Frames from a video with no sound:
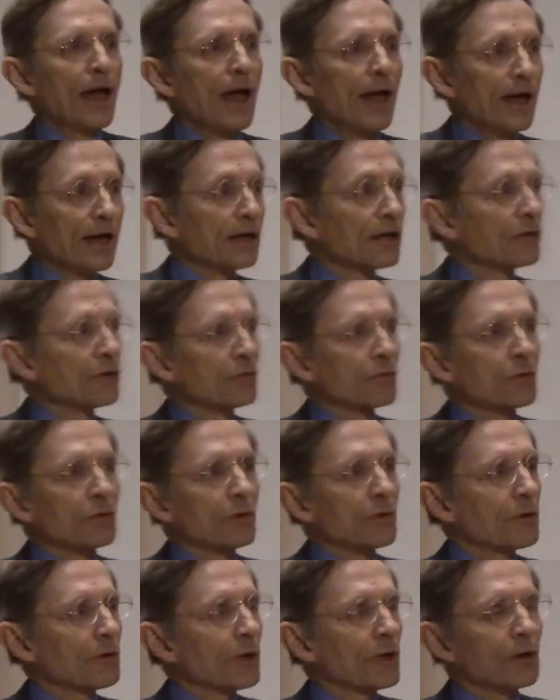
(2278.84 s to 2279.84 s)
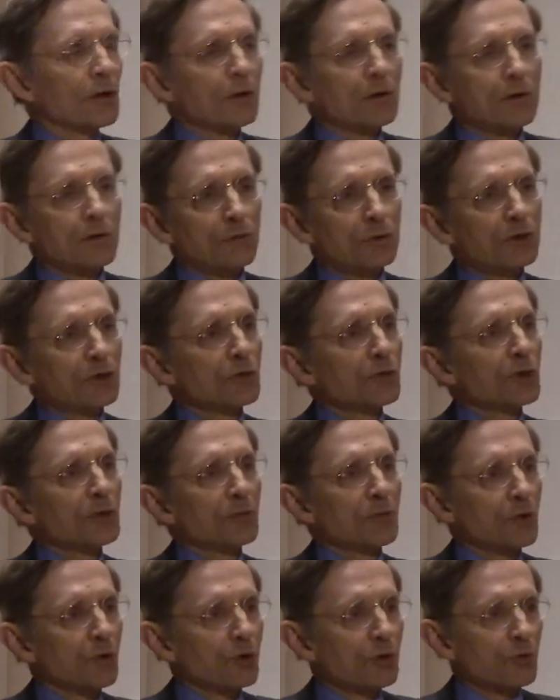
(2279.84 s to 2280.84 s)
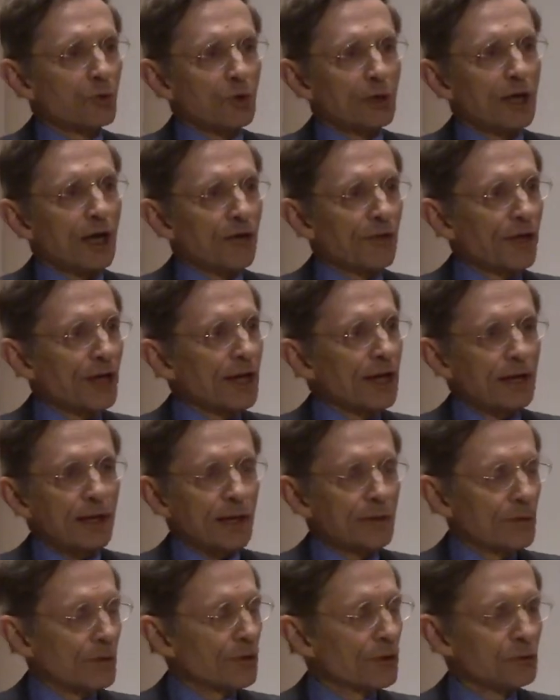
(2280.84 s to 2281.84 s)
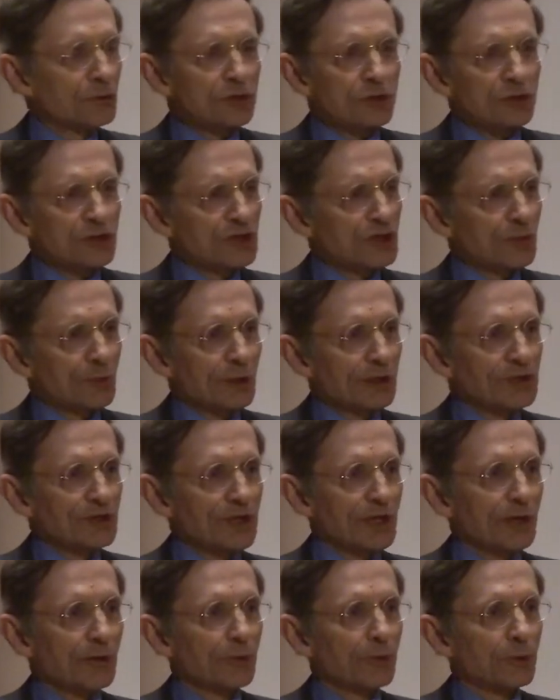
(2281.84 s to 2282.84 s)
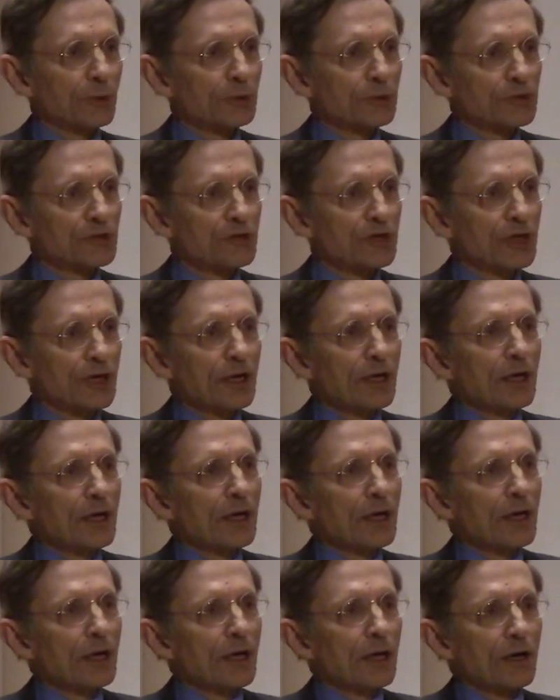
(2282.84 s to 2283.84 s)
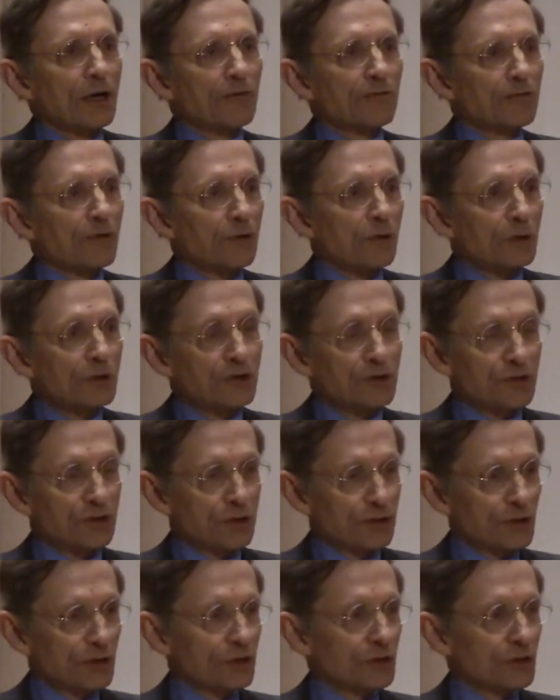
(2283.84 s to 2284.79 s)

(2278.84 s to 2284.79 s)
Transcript: And we're doing more and more. Now those are some examples. Of course this